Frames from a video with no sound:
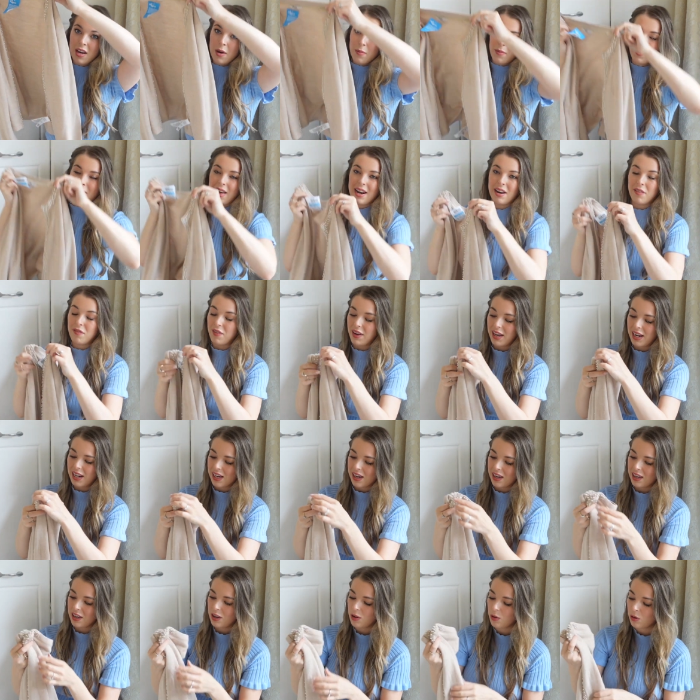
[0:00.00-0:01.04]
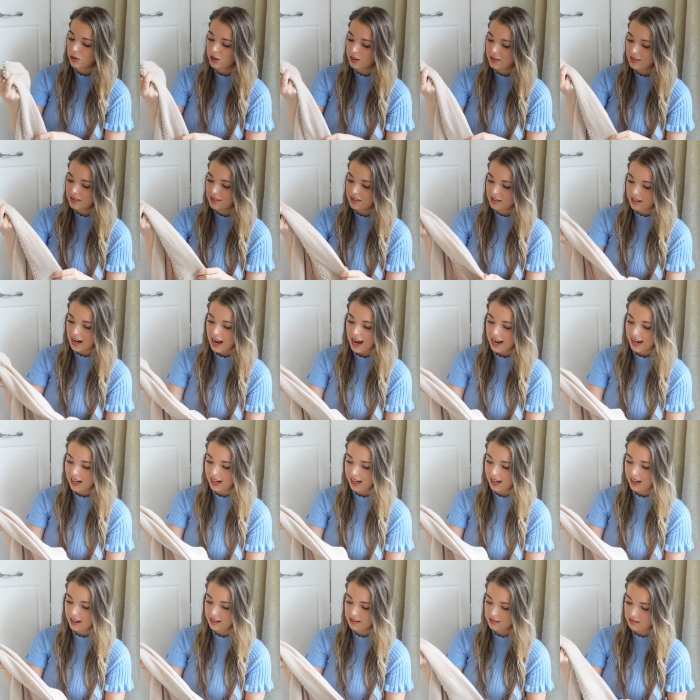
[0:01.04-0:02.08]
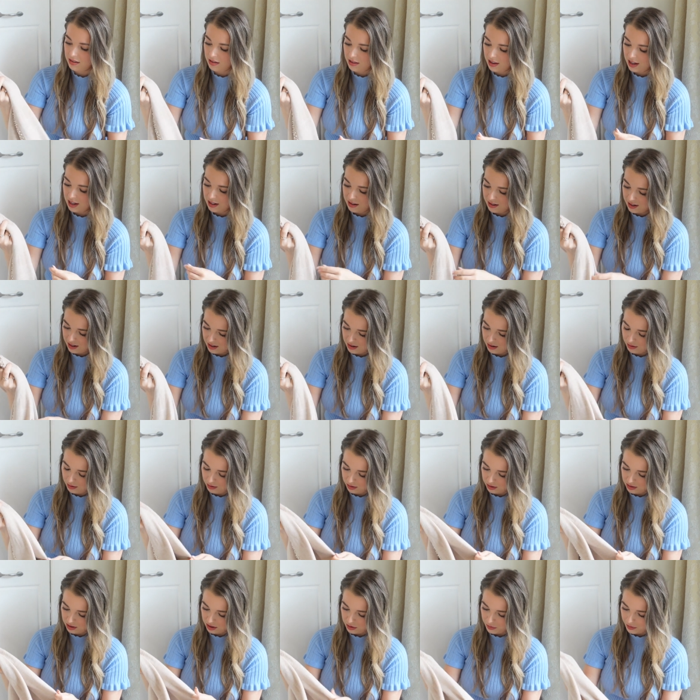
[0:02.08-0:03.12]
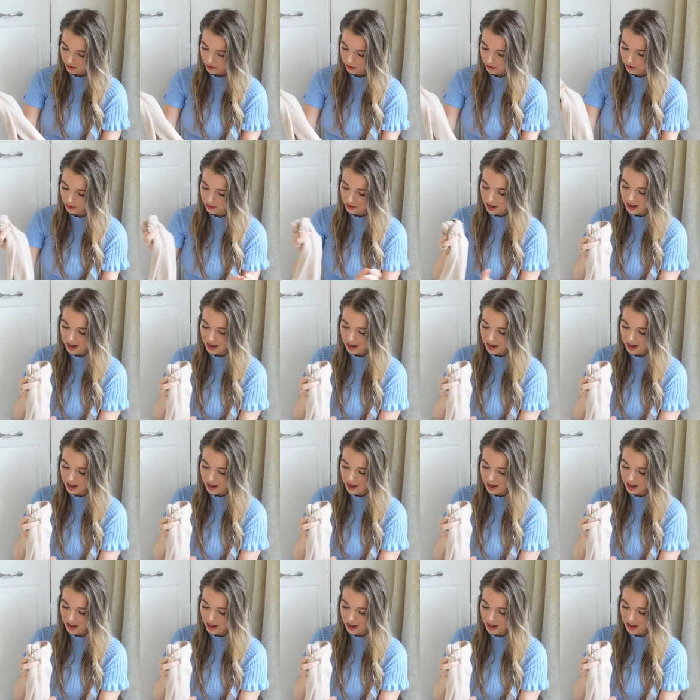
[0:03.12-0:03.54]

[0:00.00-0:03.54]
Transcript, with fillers: But then I feel like you could style it so that it didn't look too old.